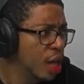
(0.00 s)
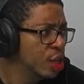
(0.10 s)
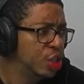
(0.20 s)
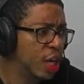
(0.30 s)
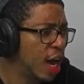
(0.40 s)

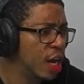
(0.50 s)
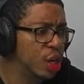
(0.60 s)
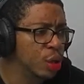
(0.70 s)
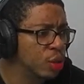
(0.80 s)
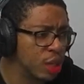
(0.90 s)
She got to
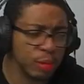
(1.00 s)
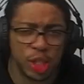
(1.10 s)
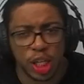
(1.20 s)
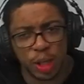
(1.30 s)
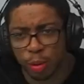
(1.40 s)
do some
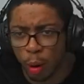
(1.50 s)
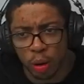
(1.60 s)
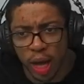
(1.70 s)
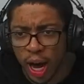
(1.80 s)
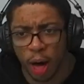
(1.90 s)
shit to promote
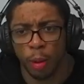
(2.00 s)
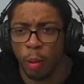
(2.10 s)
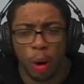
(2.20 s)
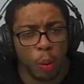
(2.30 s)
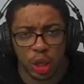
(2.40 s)
the album,
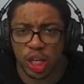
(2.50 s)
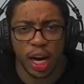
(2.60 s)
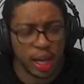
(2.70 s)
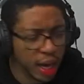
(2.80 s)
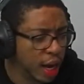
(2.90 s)
which I
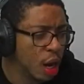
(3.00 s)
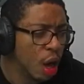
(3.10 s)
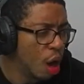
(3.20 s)
get.